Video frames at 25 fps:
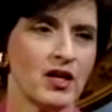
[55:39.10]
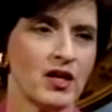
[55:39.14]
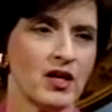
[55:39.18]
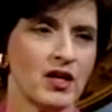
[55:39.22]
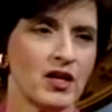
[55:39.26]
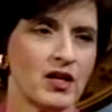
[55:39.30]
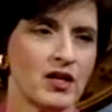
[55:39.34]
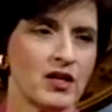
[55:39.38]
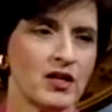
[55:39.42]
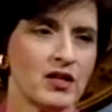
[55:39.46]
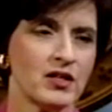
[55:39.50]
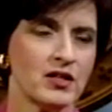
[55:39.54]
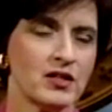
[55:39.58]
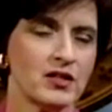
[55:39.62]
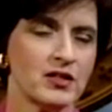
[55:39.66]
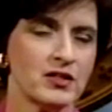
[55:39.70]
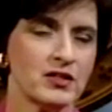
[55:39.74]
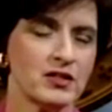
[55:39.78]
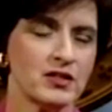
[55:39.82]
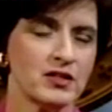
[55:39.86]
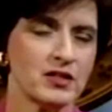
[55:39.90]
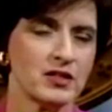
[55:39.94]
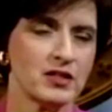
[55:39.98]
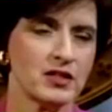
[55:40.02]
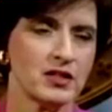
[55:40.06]
I
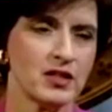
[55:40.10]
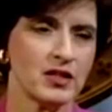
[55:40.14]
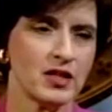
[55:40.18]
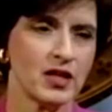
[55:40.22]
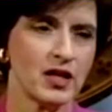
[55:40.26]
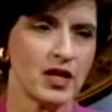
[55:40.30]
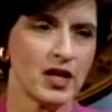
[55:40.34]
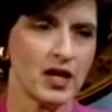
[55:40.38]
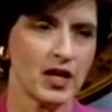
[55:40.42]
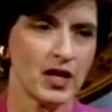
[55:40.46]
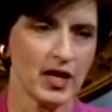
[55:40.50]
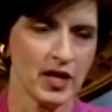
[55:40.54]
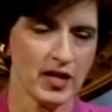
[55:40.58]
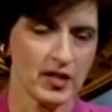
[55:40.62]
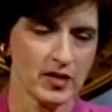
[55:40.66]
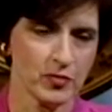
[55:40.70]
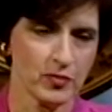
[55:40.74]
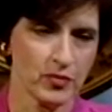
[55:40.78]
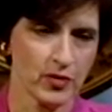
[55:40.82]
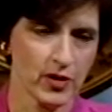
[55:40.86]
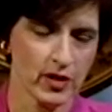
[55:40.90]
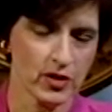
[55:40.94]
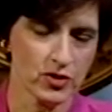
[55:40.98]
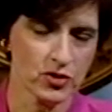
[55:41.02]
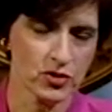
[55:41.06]
had the
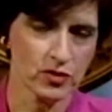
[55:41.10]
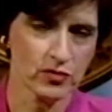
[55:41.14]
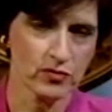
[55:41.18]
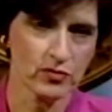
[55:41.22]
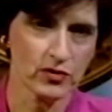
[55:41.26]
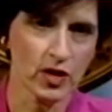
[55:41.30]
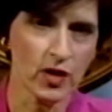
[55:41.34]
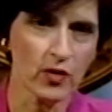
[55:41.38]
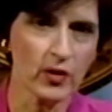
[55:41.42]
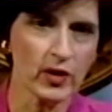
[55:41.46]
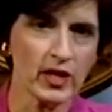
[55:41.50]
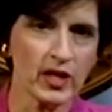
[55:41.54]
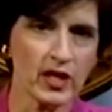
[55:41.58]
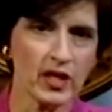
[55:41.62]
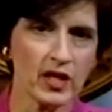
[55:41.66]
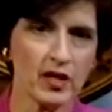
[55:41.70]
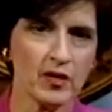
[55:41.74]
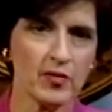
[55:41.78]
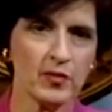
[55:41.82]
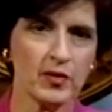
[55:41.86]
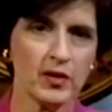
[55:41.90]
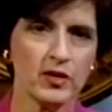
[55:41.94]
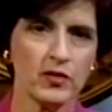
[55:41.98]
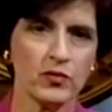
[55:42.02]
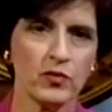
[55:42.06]
pleasure of knowing him,
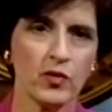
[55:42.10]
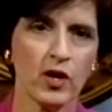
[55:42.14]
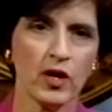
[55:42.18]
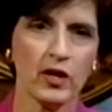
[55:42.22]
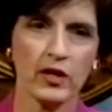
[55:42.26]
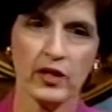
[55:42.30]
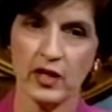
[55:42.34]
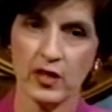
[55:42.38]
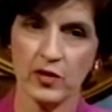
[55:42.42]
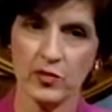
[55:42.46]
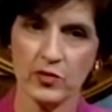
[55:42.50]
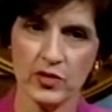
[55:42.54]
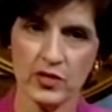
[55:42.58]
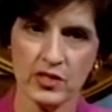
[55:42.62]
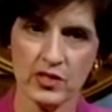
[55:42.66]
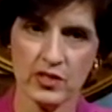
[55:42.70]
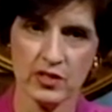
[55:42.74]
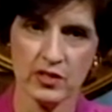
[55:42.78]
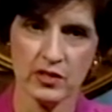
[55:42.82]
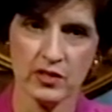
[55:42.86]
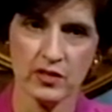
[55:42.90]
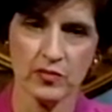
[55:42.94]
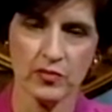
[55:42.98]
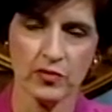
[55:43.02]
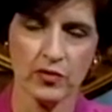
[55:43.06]
and while he
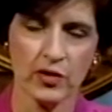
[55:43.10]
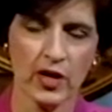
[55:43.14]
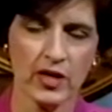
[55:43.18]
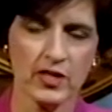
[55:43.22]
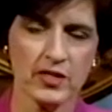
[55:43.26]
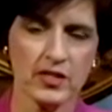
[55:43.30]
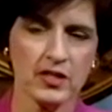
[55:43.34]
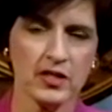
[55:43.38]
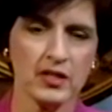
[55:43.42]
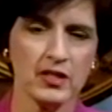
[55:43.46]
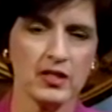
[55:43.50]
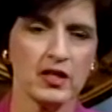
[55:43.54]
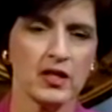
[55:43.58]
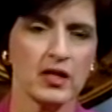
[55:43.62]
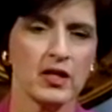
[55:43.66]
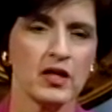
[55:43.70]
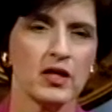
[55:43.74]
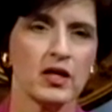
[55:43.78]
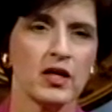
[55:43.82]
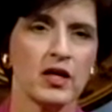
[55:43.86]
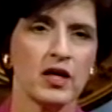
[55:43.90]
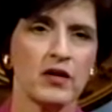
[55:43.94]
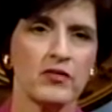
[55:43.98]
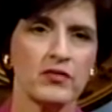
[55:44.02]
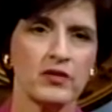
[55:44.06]
was president,
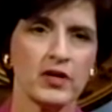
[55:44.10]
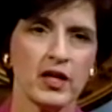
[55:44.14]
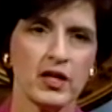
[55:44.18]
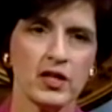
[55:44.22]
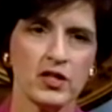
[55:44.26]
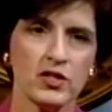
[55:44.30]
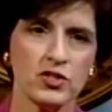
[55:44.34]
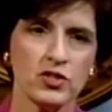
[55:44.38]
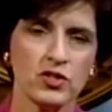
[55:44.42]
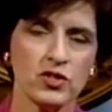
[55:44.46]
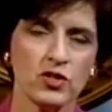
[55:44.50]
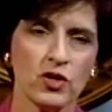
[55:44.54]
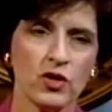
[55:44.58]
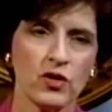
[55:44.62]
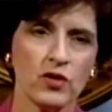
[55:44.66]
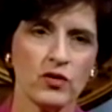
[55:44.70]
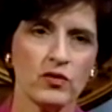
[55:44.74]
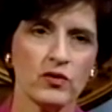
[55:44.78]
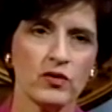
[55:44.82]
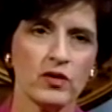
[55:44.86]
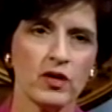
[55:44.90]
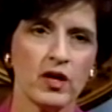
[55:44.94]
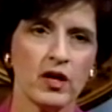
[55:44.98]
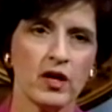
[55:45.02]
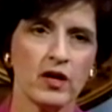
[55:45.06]
of getting to
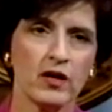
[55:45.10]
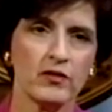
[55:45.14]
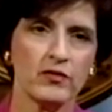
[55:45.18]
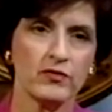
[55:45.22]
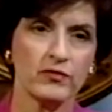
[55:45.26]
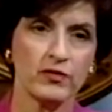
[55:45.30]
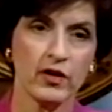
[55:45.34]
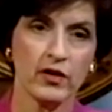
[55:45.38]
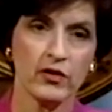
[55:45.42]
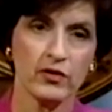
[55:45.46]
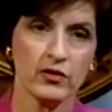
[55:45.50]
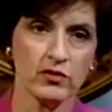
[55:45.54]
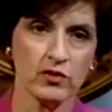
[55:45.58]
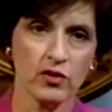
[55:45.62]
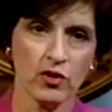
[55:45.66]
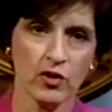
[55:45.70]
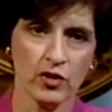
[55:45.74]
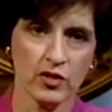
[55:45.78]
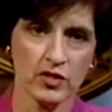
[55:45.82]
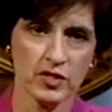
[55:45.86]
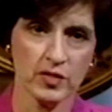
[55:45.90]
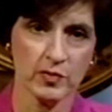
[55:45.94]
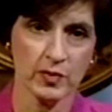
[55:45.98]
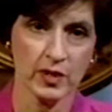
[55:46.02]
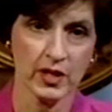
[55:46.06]
know Father
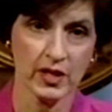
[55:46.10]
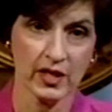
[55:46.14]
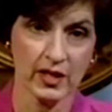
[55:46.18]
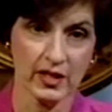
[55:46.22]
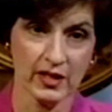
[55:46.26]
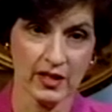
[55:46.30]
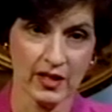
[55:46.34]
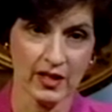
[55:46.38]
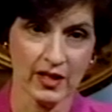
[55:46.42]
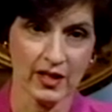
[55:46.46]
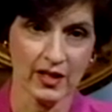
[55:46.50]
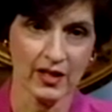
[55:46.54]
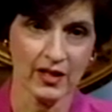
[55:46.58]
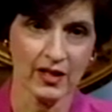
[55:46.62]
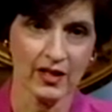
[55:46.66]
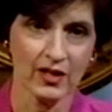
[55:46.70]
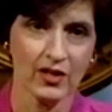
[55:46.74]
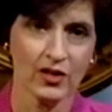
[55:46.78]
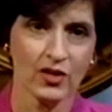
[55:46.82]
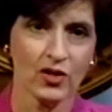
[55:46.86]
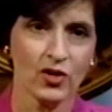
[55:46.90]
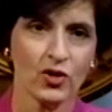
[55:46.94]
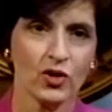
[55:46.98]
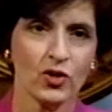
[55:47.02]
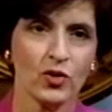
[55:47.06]
Lawrence McGinley,
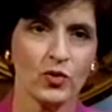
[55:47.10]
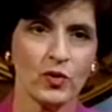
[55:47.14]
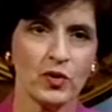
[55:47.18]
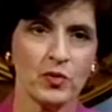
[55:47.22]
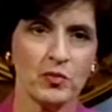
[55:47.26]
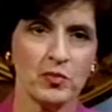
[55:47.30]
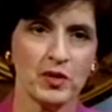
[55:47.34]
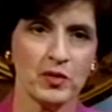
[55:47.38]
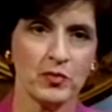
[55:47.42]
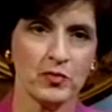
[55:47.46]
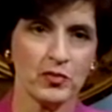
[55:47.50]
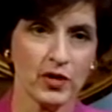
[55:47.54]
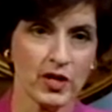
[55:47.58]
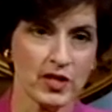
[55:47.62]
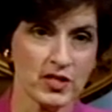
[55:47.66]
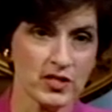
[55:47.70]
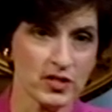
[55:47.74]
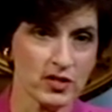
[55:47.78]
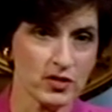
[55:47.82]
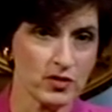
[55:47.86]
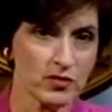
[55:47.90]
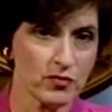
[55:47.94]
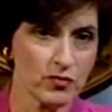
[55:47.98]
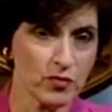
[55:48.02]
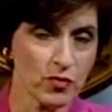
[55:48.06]
who had been
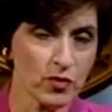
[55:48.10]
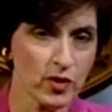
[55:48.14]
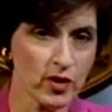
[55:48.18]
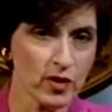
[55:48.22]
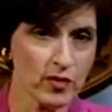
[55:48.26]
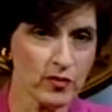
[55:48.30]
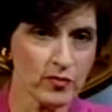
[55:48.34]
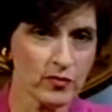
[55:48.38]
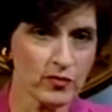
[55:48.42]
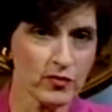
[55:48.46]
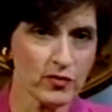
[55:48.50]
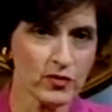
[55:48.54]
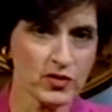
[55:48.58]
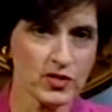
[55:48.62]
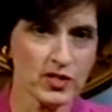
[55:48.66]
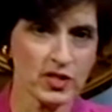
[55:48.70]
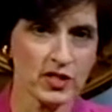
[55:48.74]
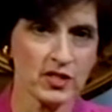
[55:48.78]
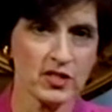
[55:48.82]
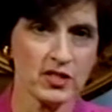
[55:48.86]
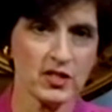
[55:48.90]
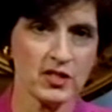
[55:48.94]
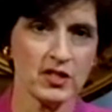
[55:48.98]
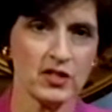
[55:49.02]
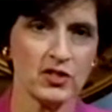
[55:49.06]
president of Fordham for
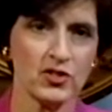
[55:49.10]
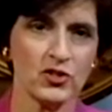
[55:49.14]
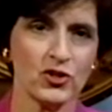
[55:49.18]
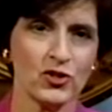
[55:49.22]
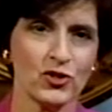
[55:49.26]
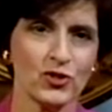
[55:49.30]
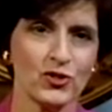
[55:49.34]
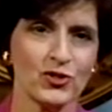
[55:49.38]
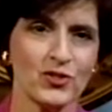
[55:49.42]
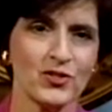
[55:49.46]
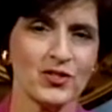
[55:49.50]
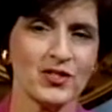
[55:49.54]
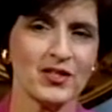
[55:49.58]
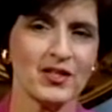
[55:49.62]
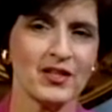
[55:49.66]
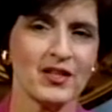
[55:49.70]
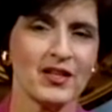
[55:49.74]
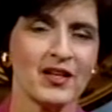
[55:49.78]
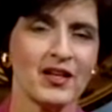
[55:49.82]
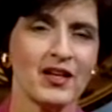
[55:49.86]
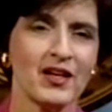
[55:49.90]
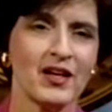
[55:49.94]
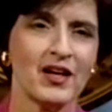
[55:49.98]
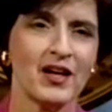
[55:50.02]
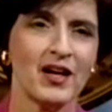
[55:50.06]
16 years.
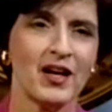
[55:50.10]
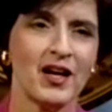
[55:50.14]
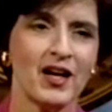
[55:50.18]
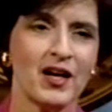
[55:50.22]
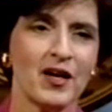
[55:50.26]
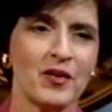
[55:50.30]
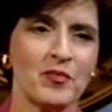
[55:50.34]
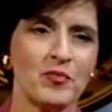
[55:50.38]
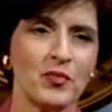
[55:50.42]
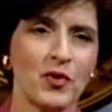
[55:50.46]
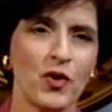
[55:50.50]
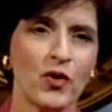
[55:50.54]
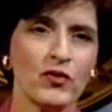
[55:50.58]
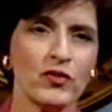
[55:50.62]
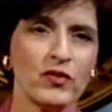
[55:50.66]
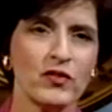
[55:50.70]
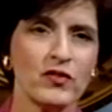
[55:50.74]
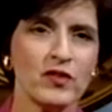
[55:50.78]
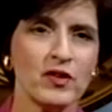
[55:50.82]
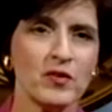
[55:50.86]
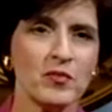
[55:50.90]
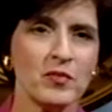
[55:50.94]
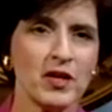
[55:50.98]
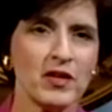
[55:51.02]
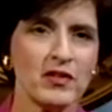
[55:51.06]
Both of
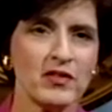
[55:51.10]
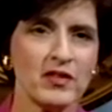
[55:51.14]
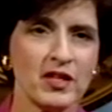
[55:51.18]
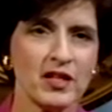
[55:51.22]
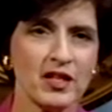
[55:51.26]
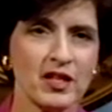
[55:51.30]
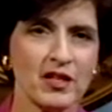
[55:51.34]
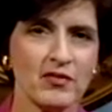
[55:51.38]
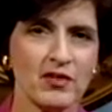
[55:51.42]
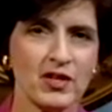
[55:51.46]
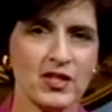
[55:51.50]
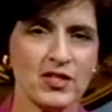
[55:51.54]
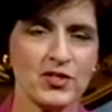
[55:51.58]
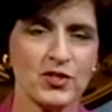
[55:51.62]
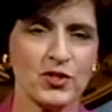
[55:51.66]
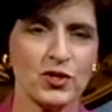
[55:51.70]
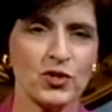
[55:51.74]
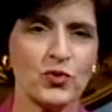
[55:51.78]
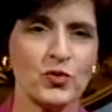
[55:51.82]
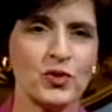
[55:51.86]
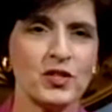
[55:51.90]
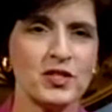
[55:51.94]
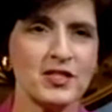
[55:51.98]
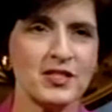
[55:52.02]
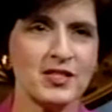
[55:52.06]
them I think of as the
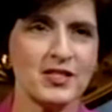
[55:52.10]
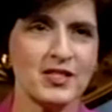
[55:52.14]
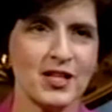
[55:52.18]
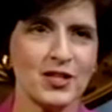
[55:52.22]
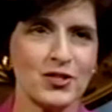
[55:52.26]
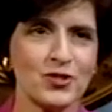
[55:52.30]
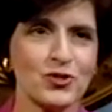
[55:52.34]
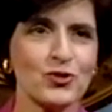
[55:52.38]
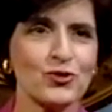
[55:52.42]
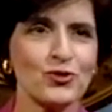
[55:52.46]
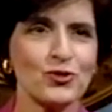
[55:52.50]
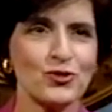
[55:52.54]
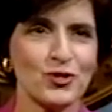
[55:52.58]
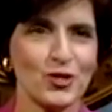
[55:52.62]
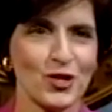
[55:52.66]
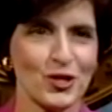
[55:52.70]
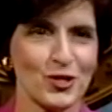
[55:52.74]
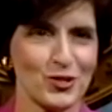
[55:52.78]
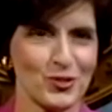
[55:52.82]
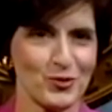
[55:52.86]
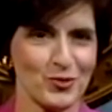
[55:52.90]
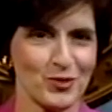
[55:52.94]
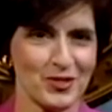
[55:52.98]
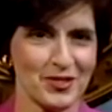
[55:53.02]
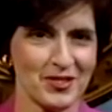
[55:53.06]
quintessential
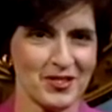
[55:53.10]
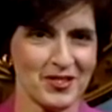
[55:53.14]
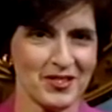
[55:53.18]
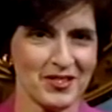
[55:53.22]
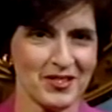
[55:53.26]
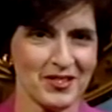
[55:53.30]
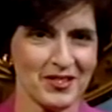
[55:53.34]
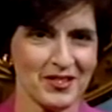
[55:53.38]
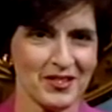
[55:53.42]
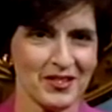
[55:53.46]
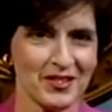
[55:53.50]
Jesuits.